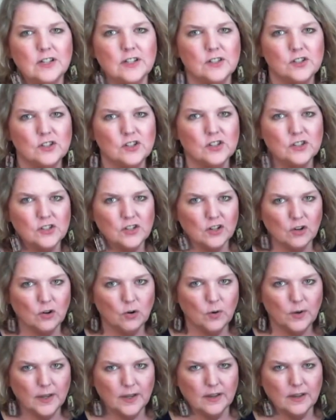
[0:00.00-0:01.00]
It's just a
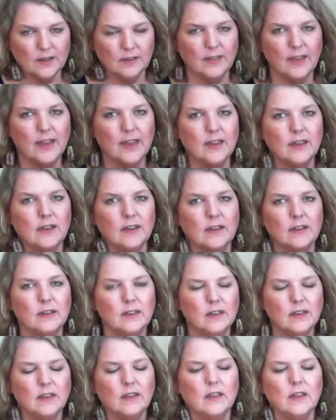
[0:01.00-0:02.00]
quick, like,
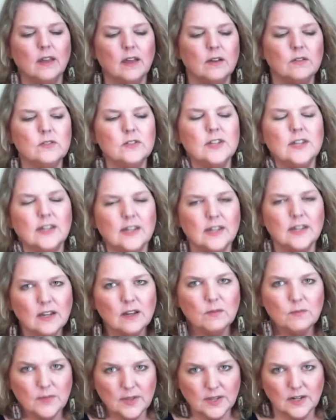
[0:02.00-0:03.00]
I'm taking
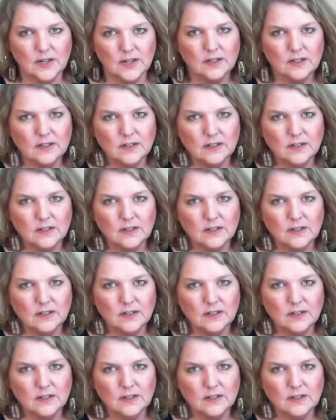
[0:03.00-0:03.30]
a minute